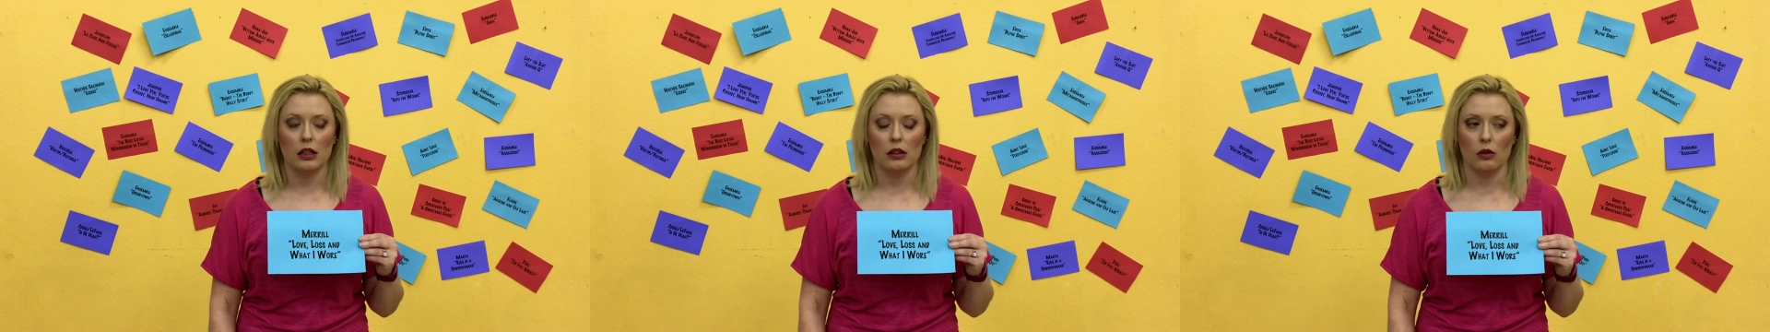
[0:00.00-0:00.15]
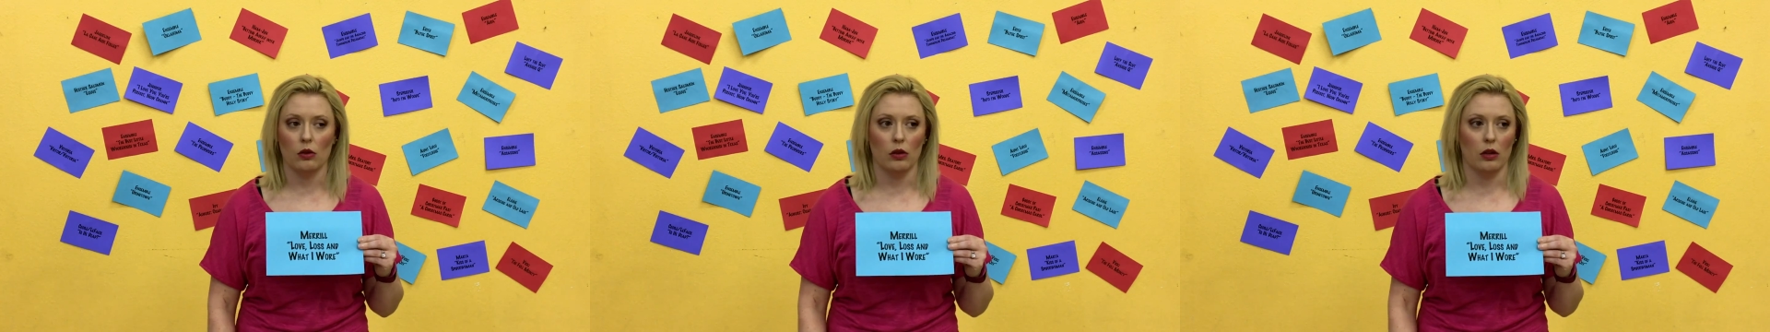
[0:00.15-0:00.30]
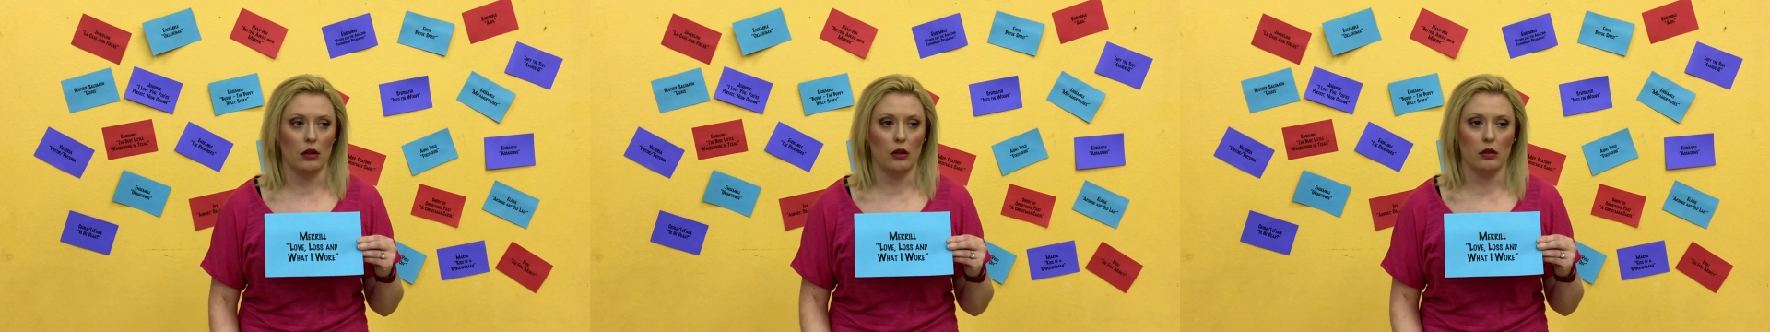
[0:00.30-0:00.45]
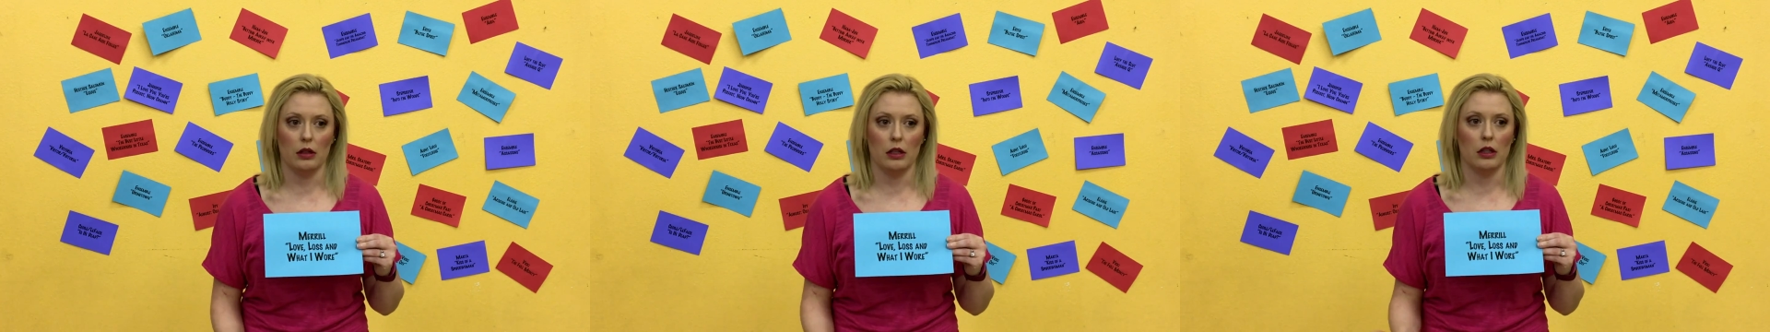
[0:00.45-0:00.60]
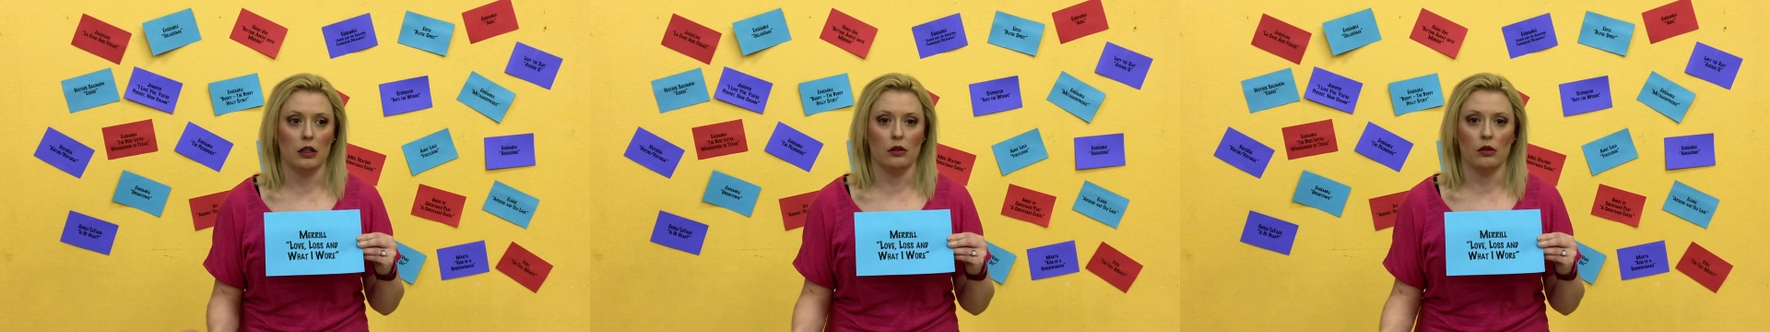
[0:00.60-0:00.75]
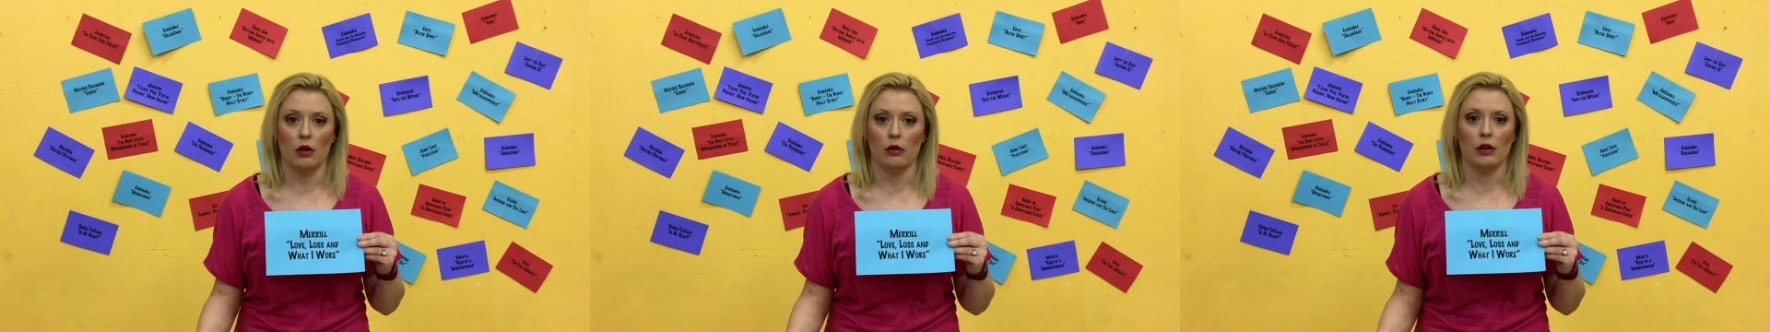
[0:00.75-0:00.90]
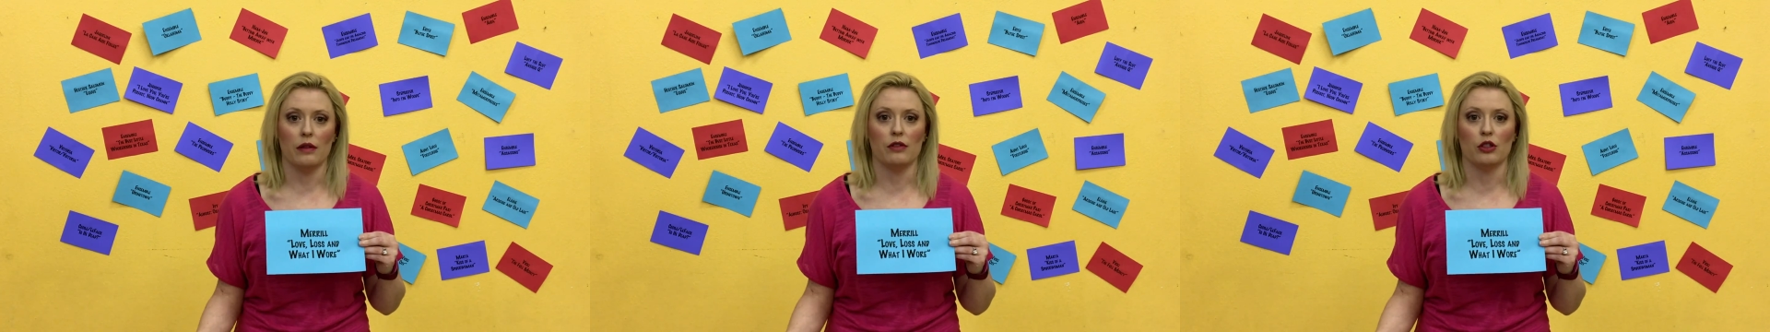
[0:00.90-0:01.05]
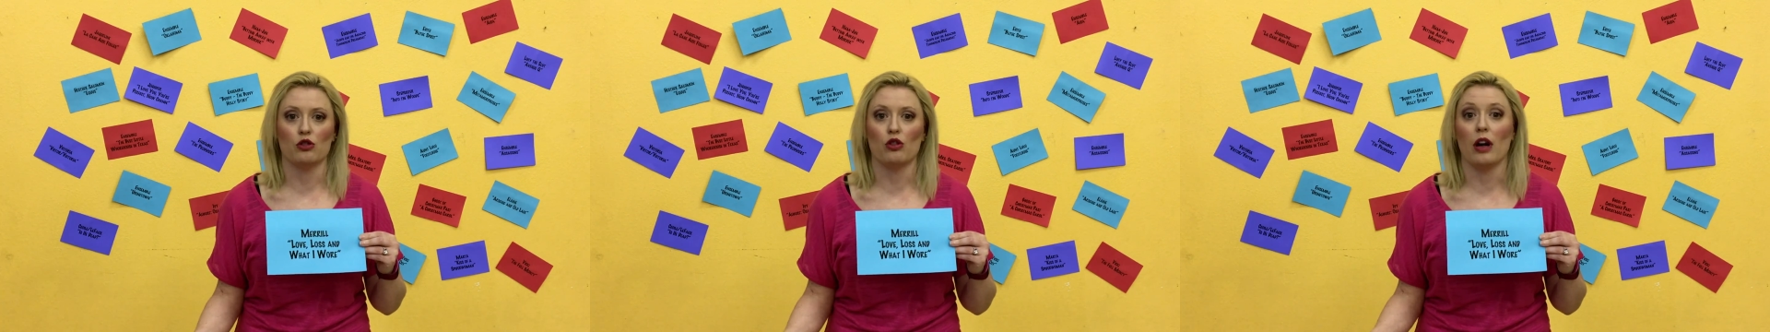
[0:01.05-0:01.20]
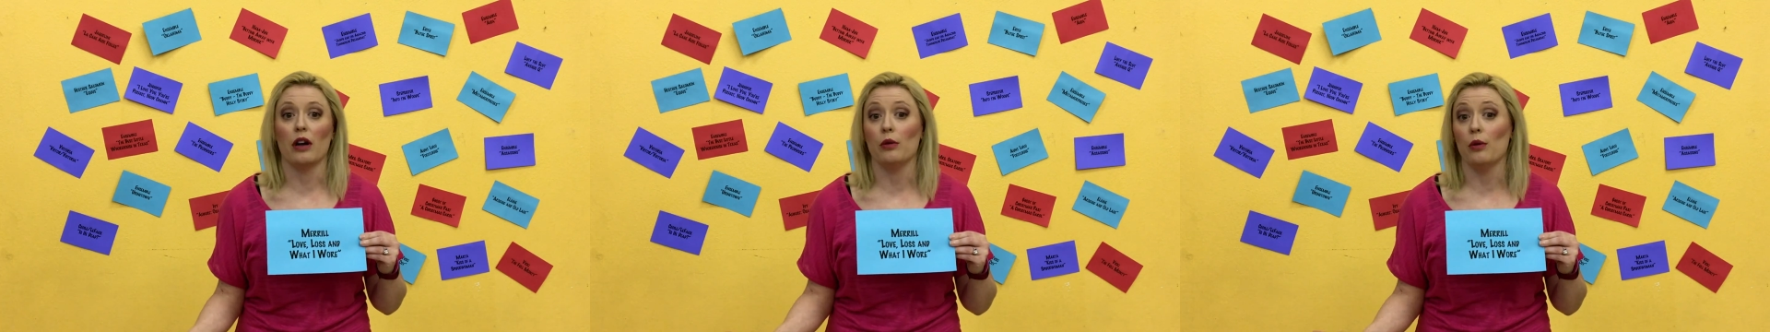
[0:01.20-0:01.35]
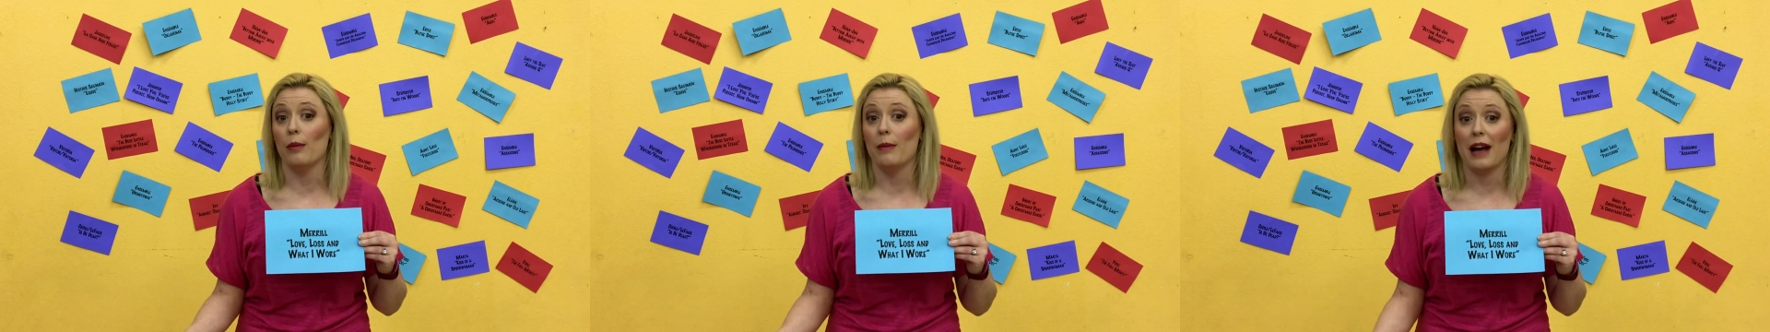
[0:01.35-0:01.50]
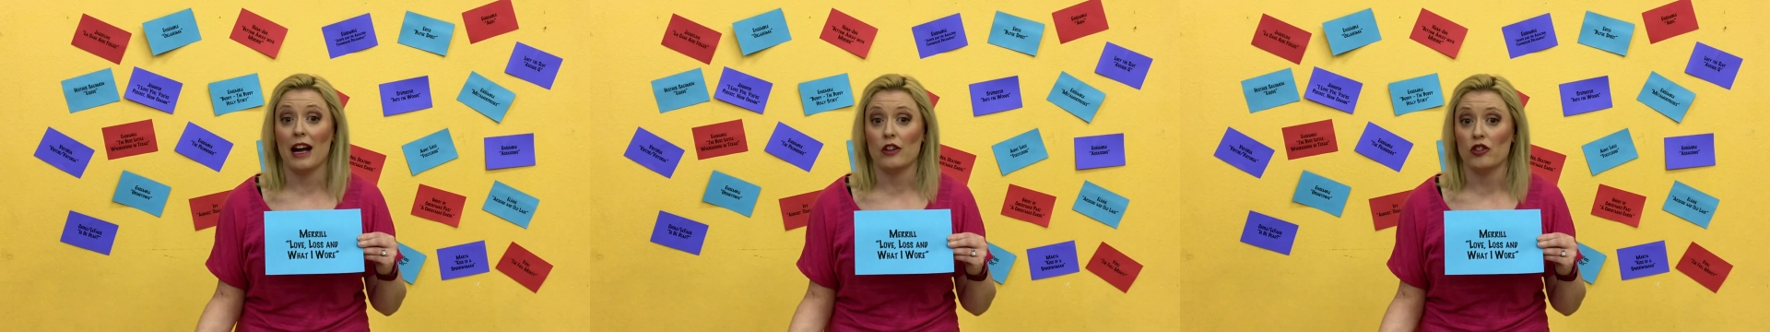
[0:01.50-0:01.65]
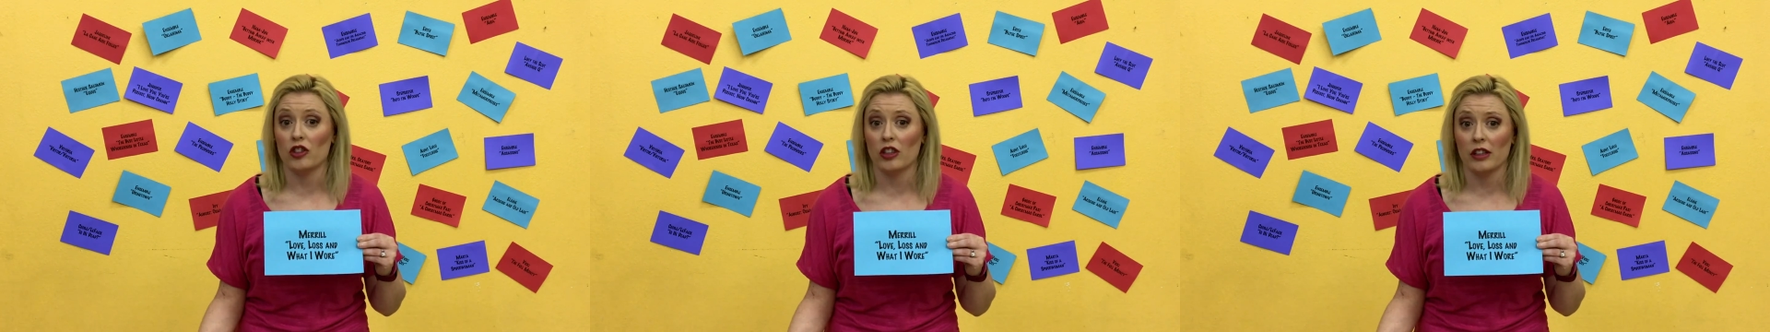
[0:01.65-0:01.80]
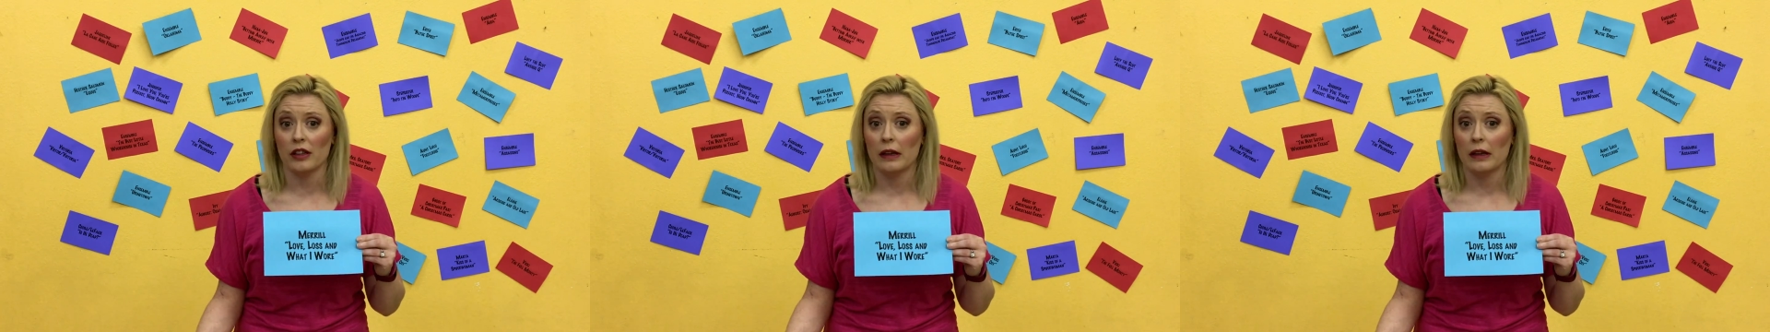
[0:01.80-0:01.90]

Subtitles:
or even try to imagine